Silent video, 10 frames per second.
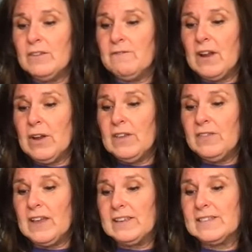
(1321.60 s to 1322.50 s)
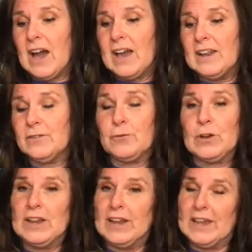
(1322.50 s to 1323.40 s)
the very things God has
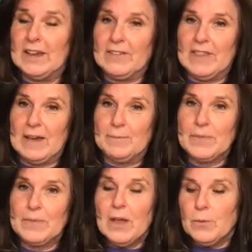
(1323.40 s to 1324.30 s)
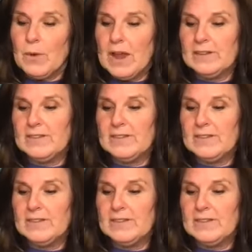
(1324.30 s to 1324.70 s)
freely given them, right?